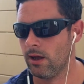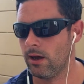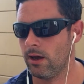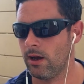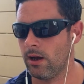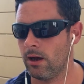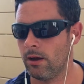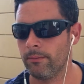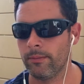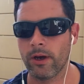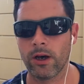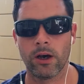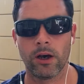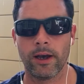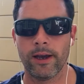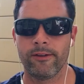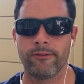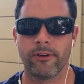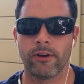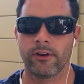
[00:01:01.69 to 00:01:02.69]
um,
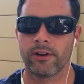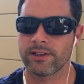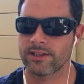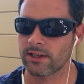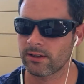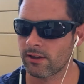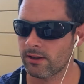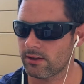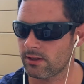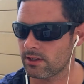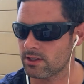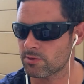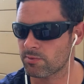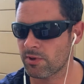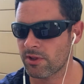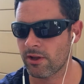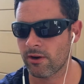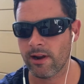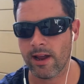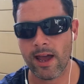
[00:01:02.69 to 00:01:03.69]
and various other things, but they're